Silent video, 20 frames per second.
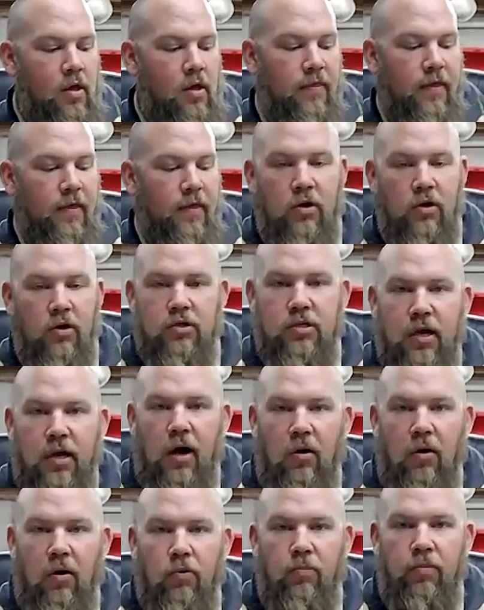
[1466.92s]
Then your
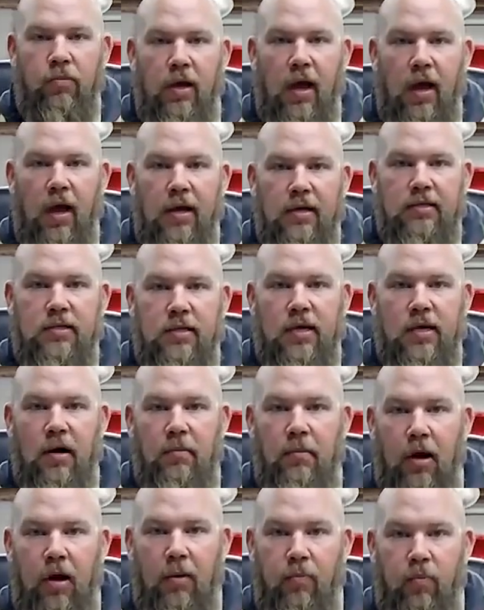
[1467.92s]
scout will be asked to
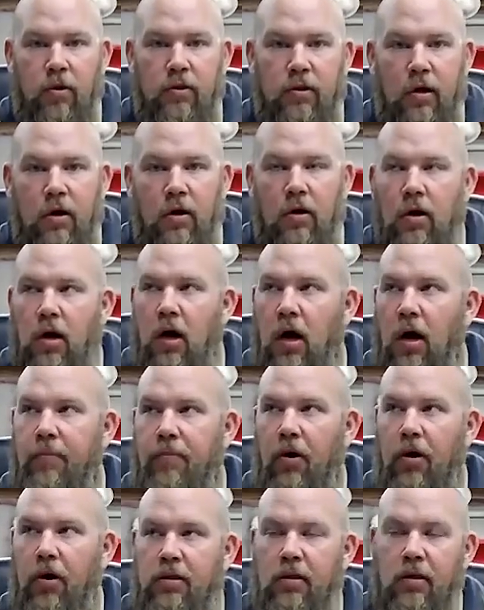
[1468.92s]
come up when they're up
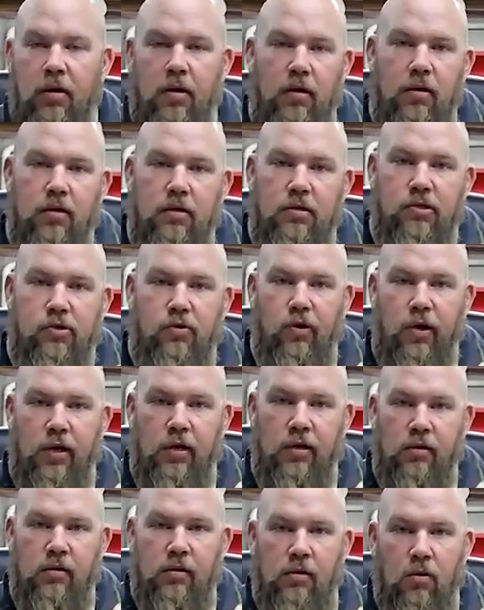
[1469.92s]
on the
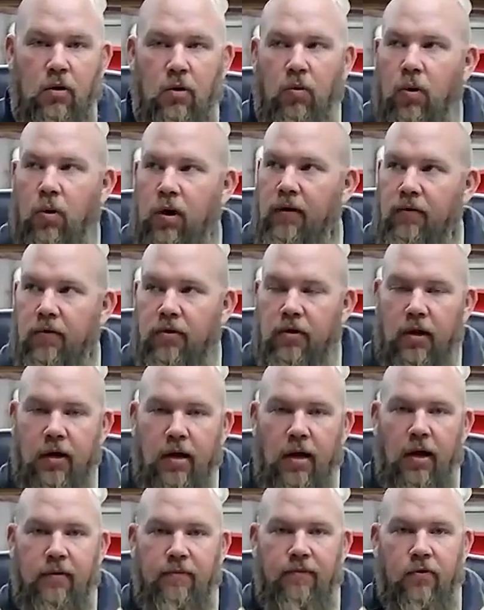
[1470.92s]
screen or whatever they
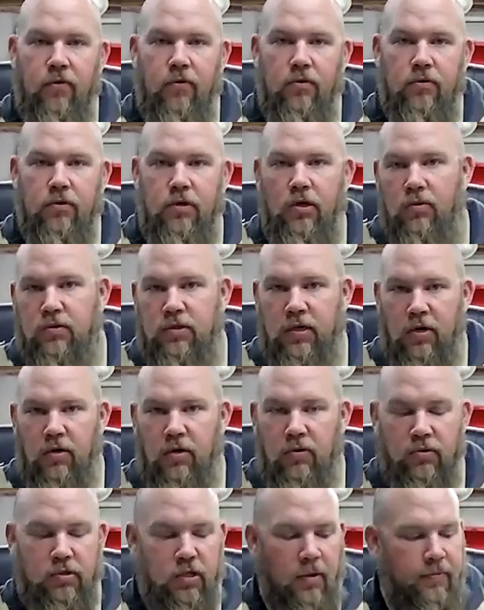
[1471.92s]
got for, saying
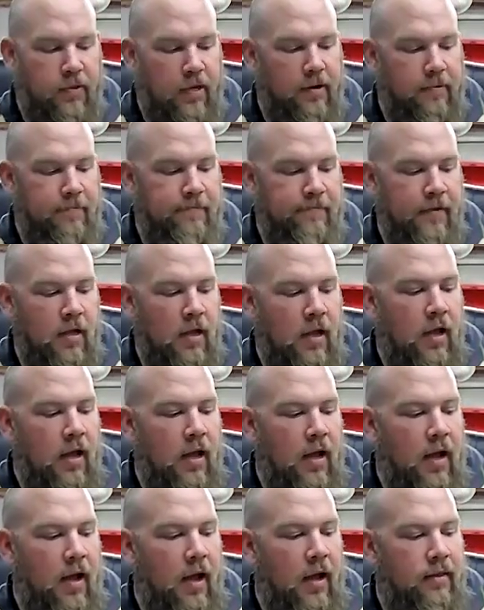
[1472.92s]
who's up there.
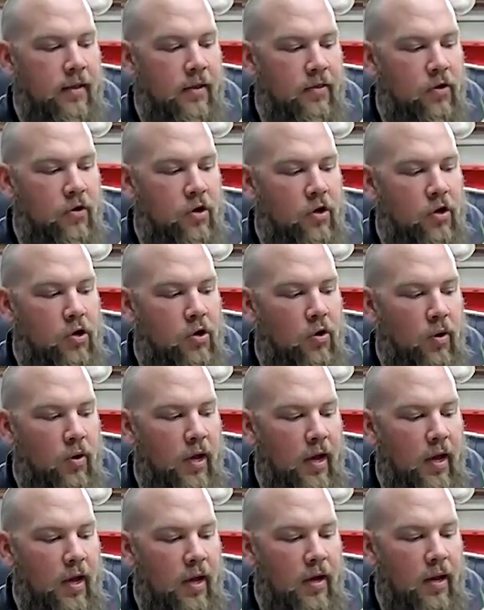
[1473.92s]
And then they're going to go
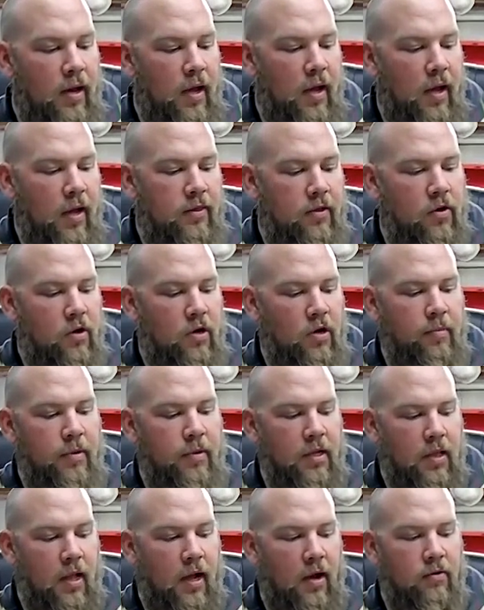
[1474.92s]
ahead and they're going to be
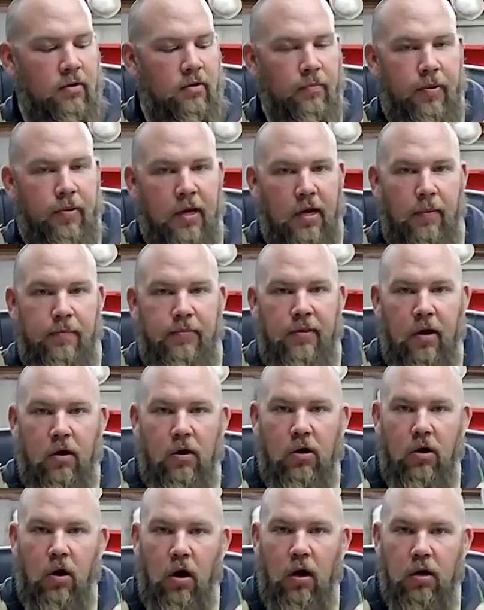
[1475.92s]
allowed to pick up
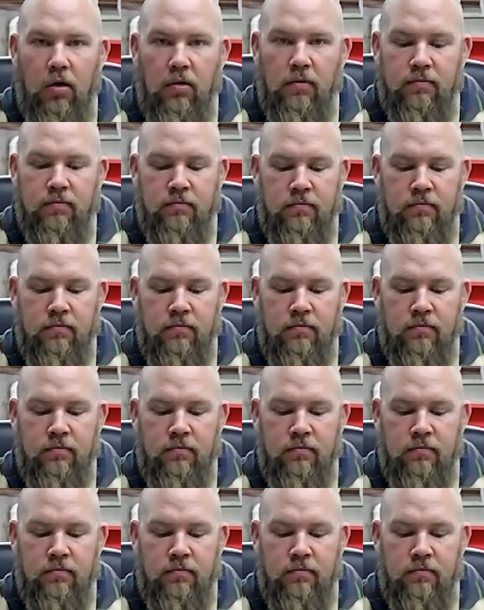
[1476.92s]
their car